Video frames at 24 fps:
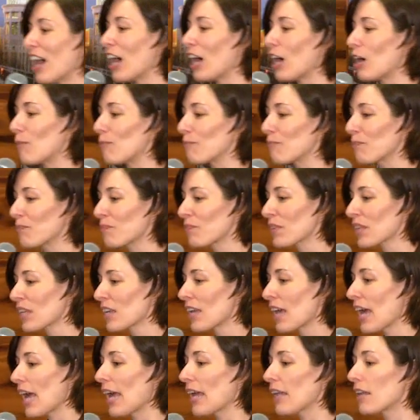Um,
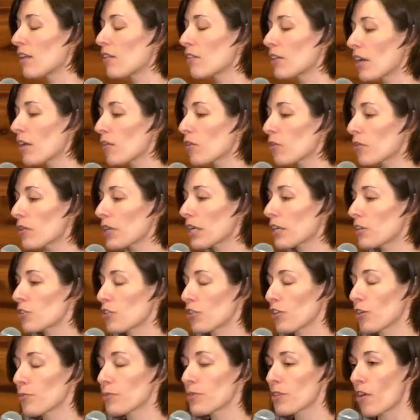and the other thing, in
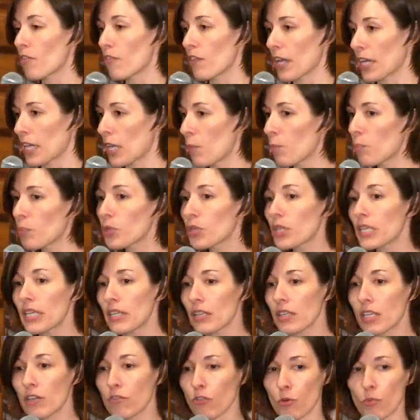terms of
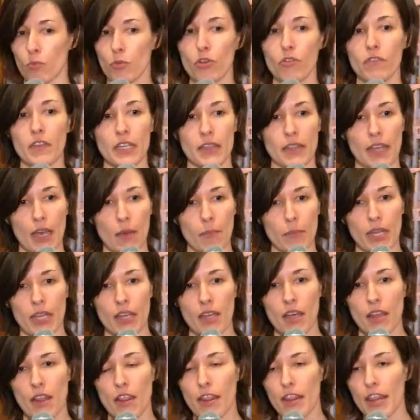completely removing them,
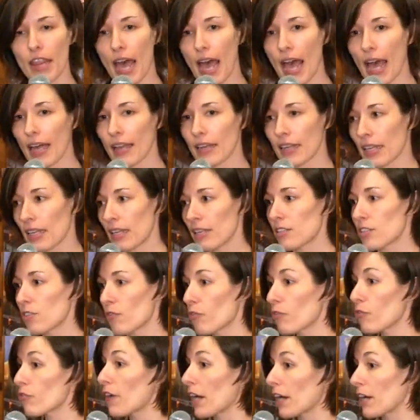that is
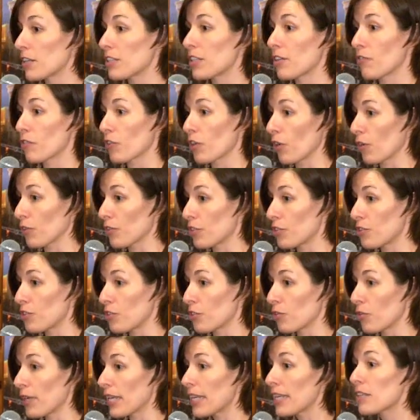very difficult to
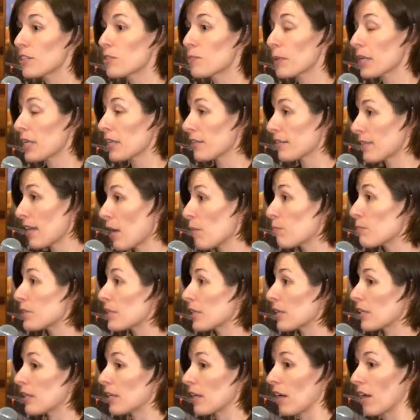do. It has been
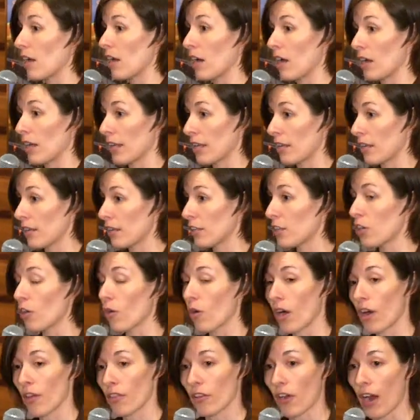attempted uh, in you know
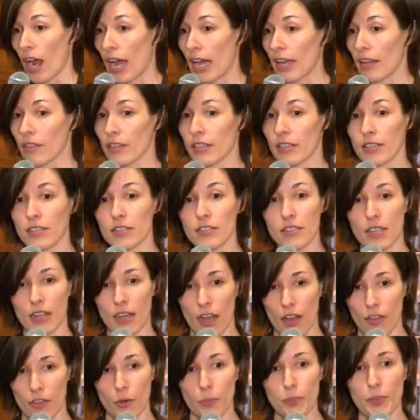other islands and
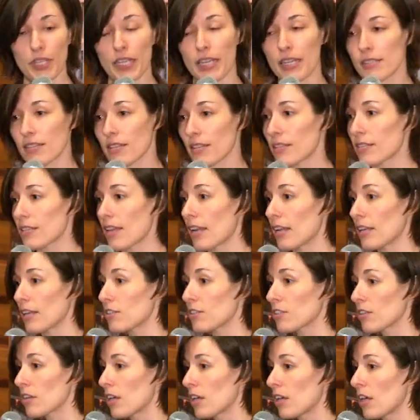other places, and
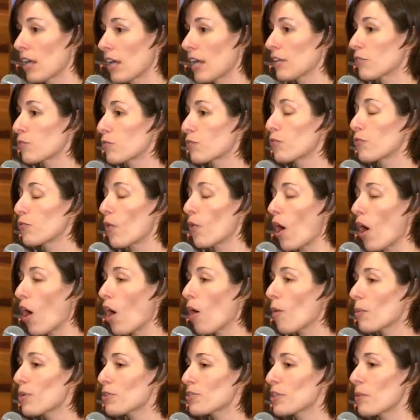it's it's
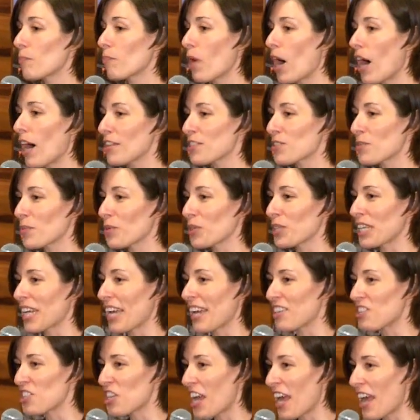almost impossible to
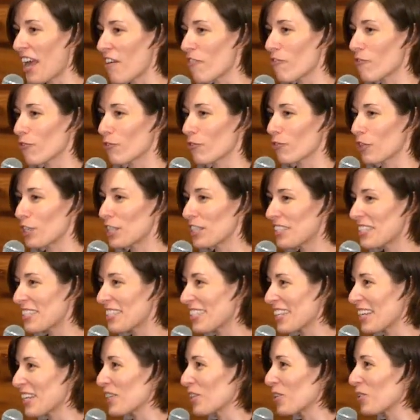catch every
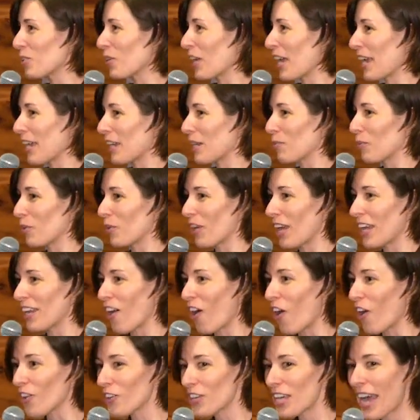single animal. And
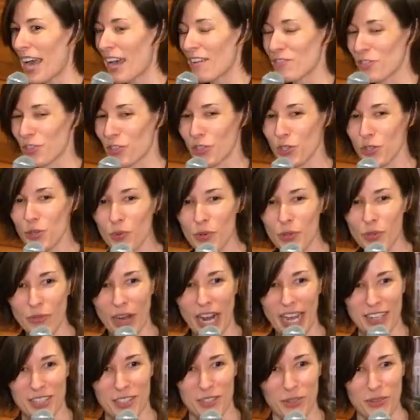all you have to do with
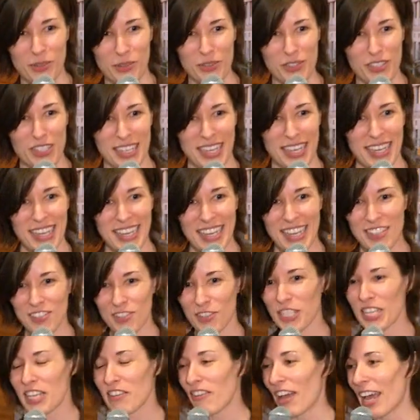raccoons is
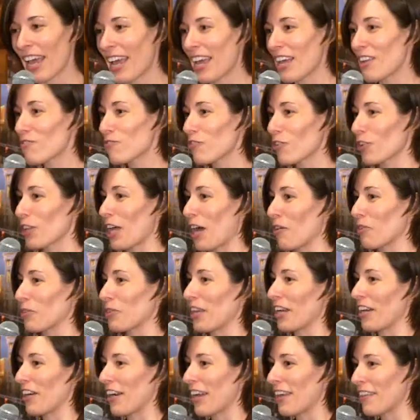leave a handful out
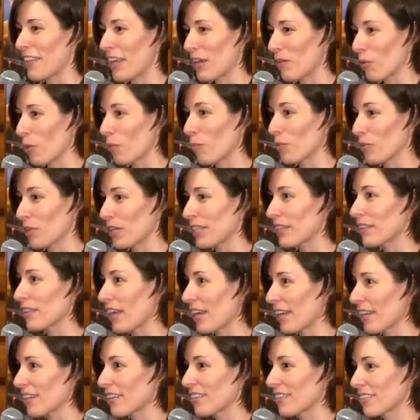there, and they will breed
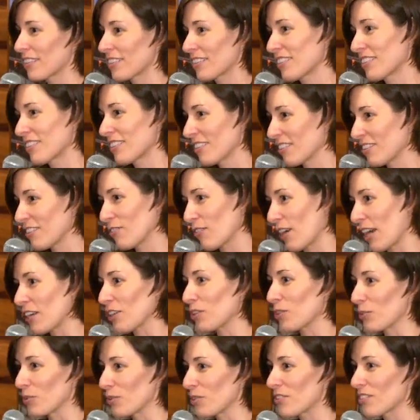like
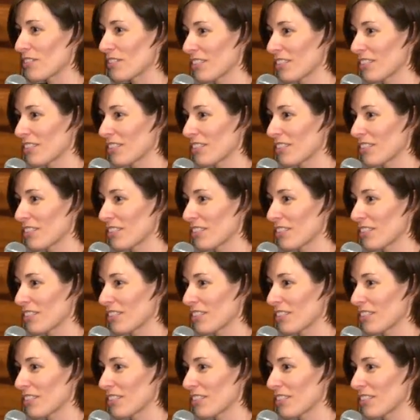raccoons.